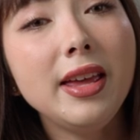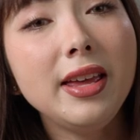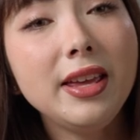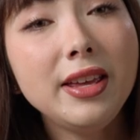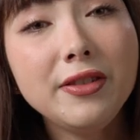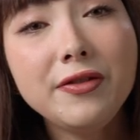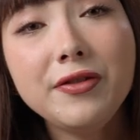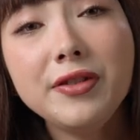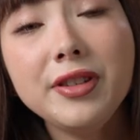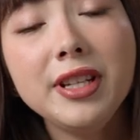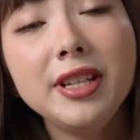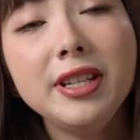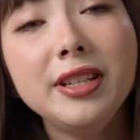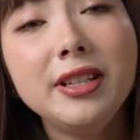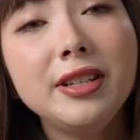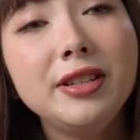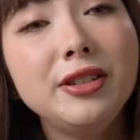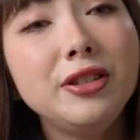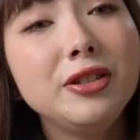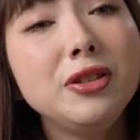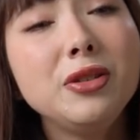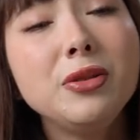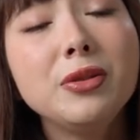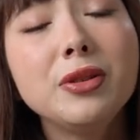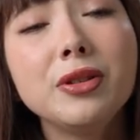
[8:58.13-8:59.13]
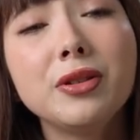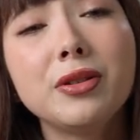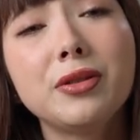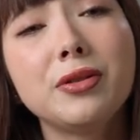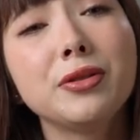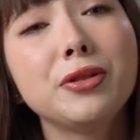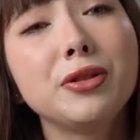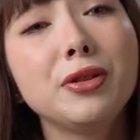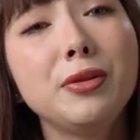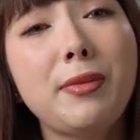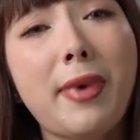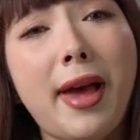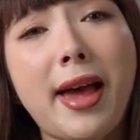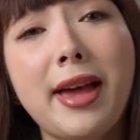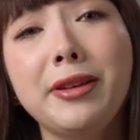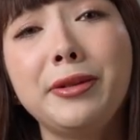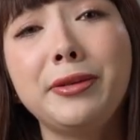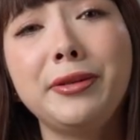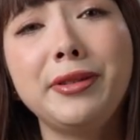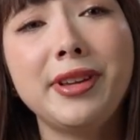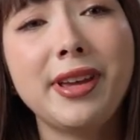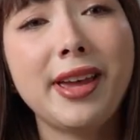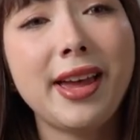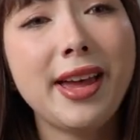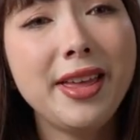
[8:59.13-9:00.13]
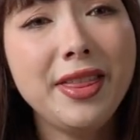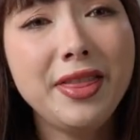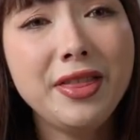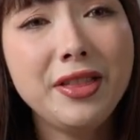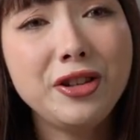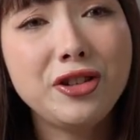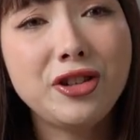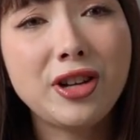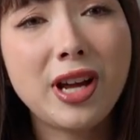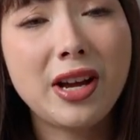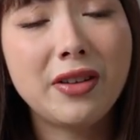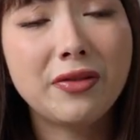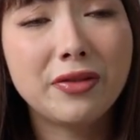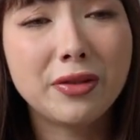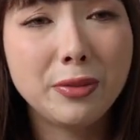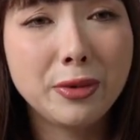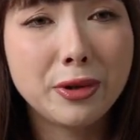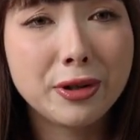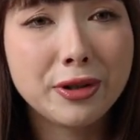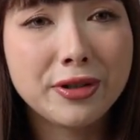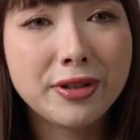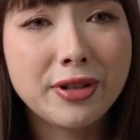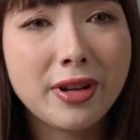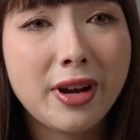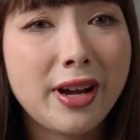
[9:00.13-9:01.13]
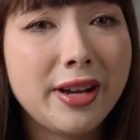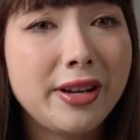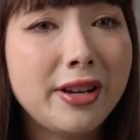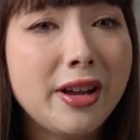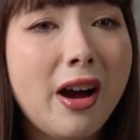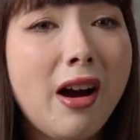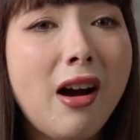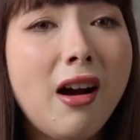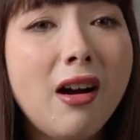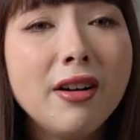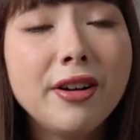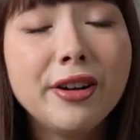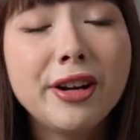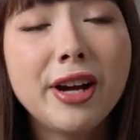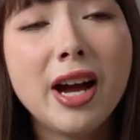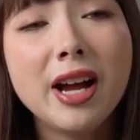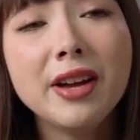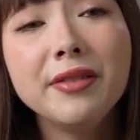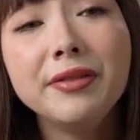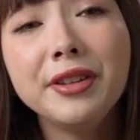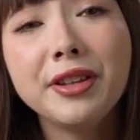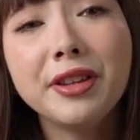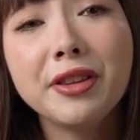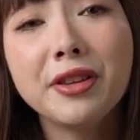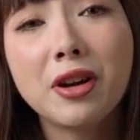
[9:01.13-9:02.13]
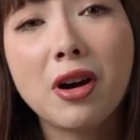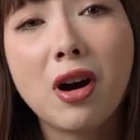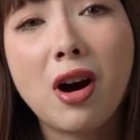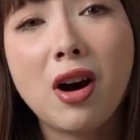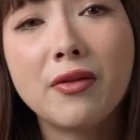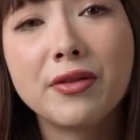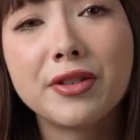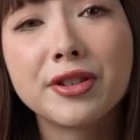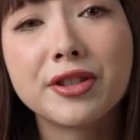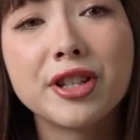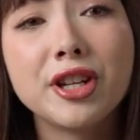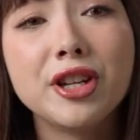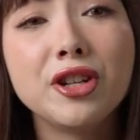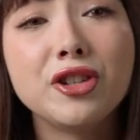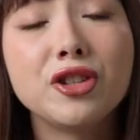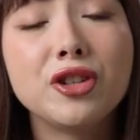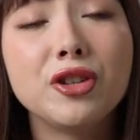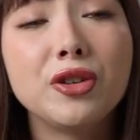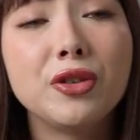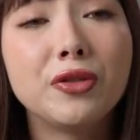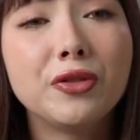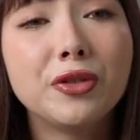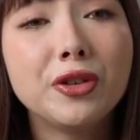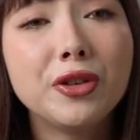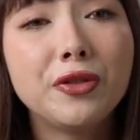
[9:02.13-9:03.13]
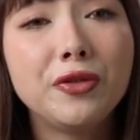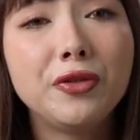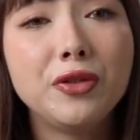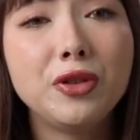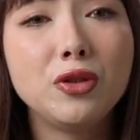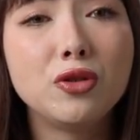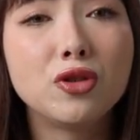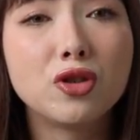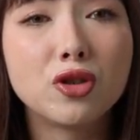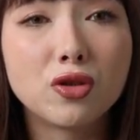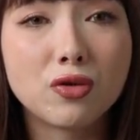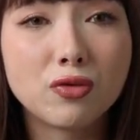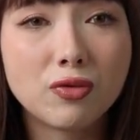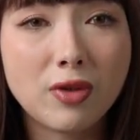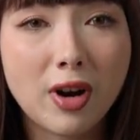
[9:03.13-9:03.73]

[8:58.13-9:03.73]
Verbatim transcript: If needed, you can also manually end the chat from your side, archiving the conversation for future